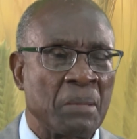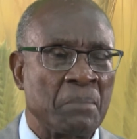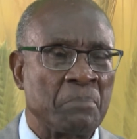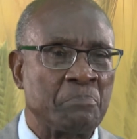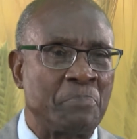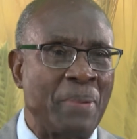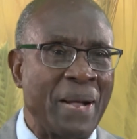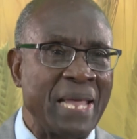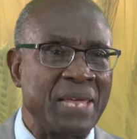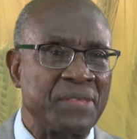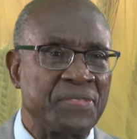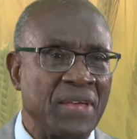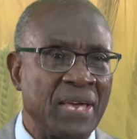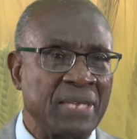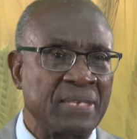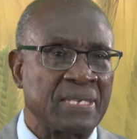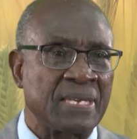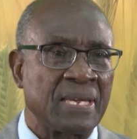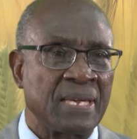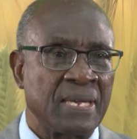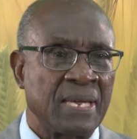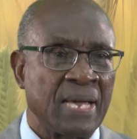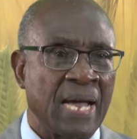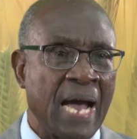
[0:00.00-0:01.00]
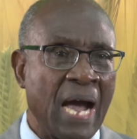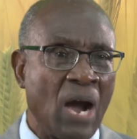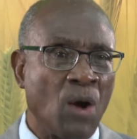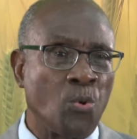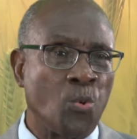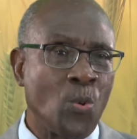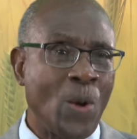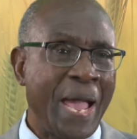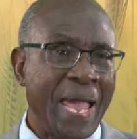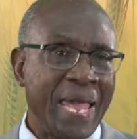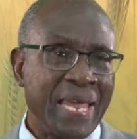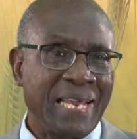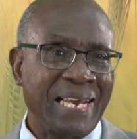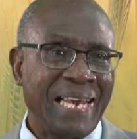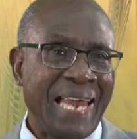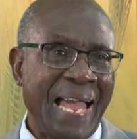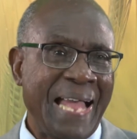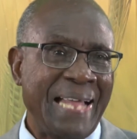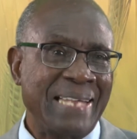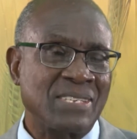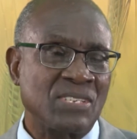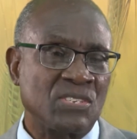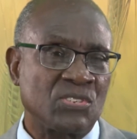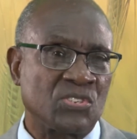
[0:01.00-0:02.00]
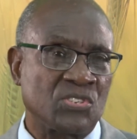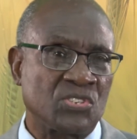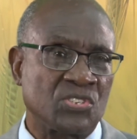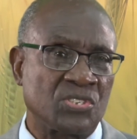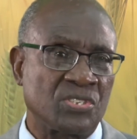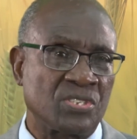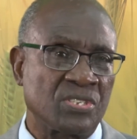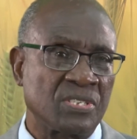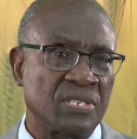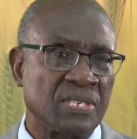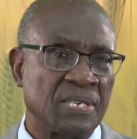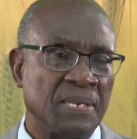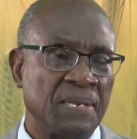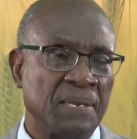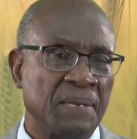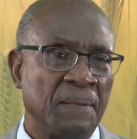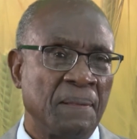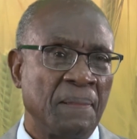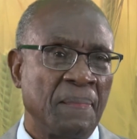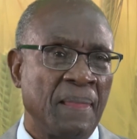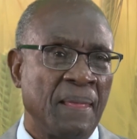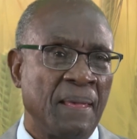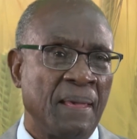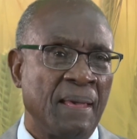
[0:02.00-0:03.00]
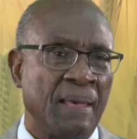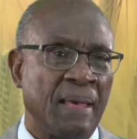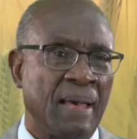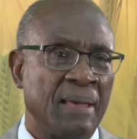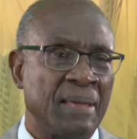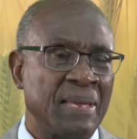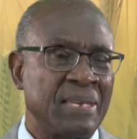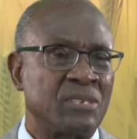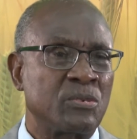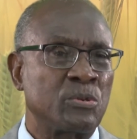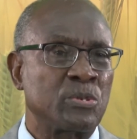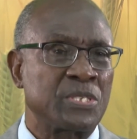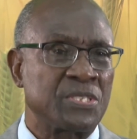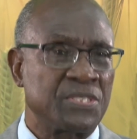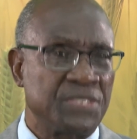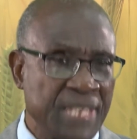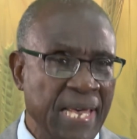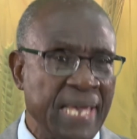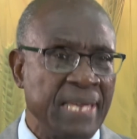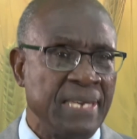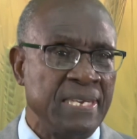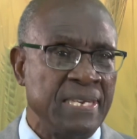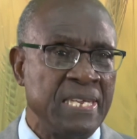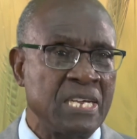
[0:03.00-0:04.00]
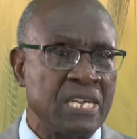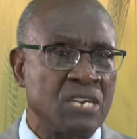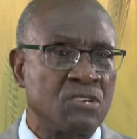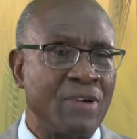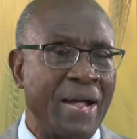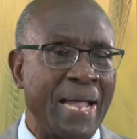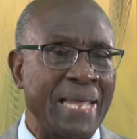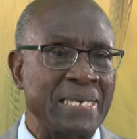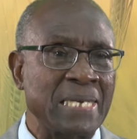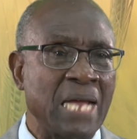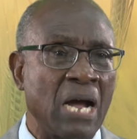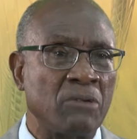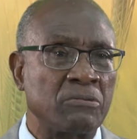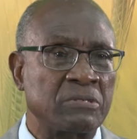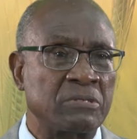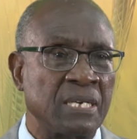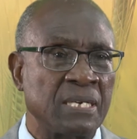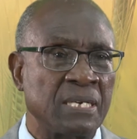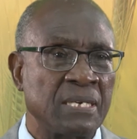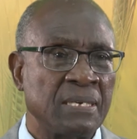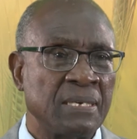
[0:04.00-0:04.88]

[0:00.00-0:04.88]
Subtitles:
by that away glance. It was then he cried out,